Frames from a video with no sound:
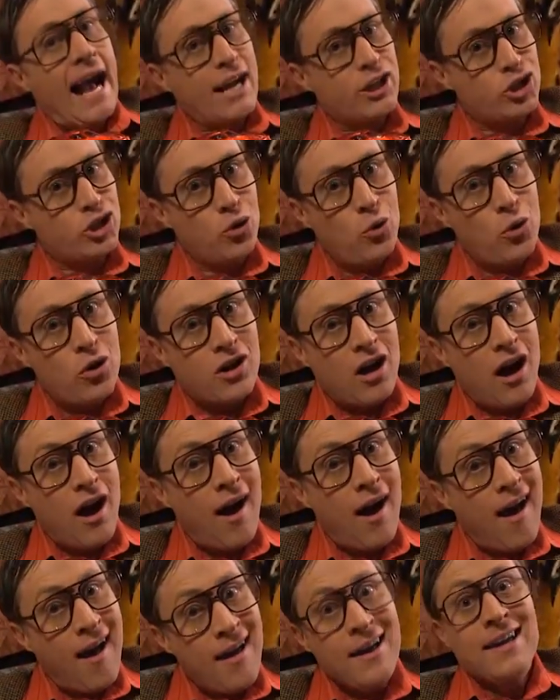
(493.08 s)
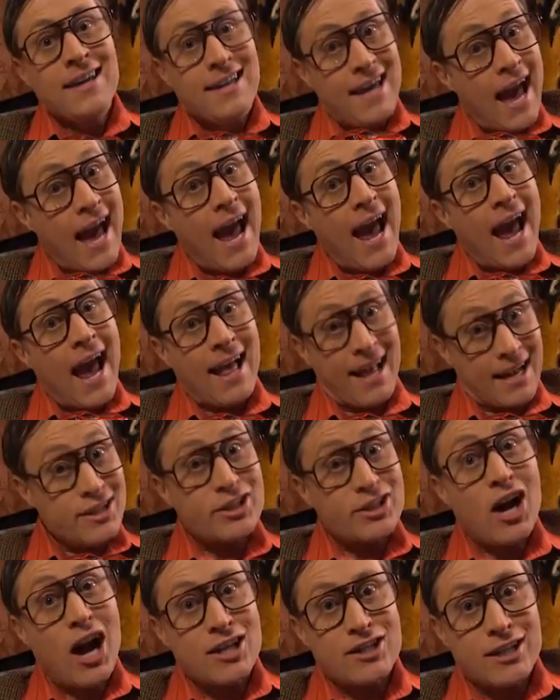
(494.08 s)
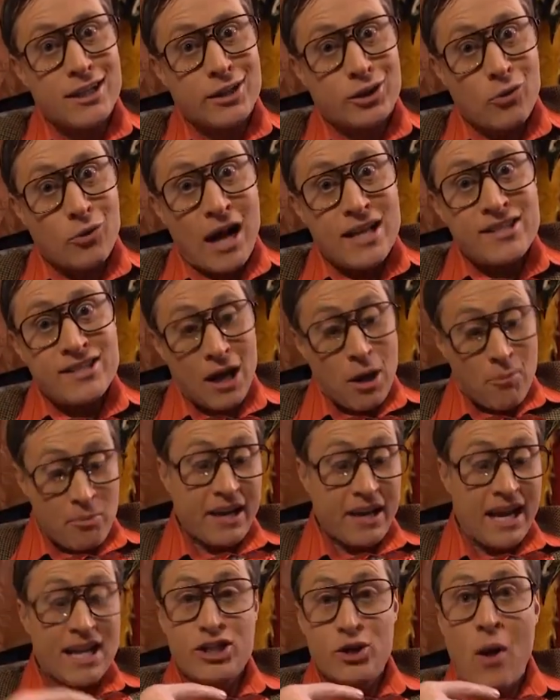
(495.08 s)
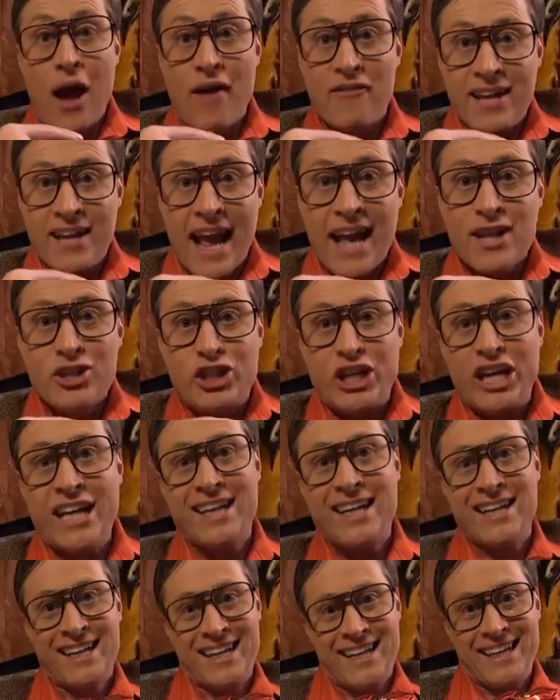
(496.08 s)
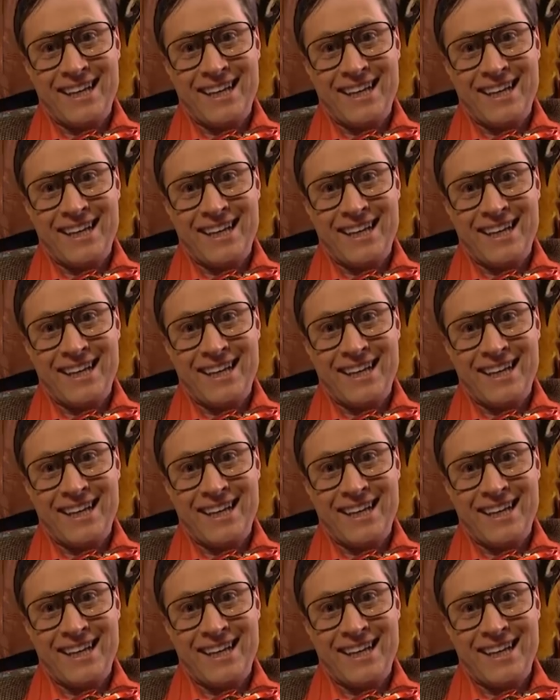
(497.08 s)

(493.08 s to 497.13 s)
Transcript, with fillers: actual car? Yeah, that's constant thrust because you have an engine.